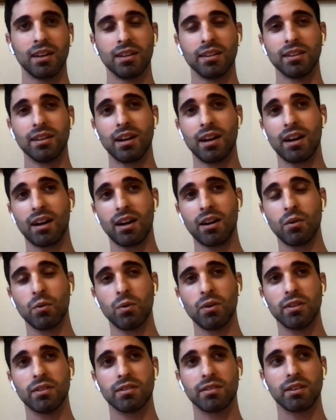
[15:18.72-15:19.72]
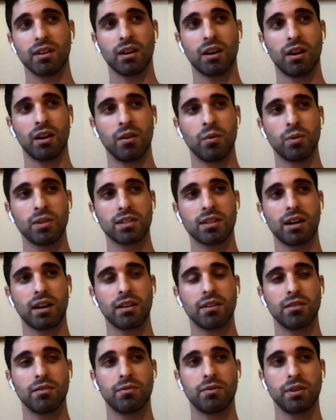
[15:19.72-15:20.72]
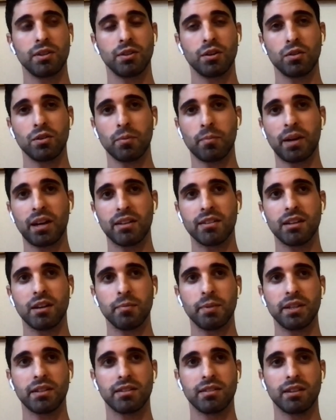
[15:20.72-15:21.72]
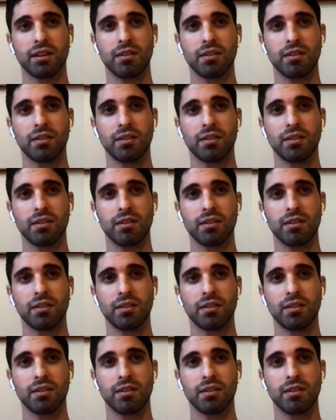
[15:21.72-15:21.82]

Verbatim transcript: Yeah, it was uh, it was kind of you know the pandemic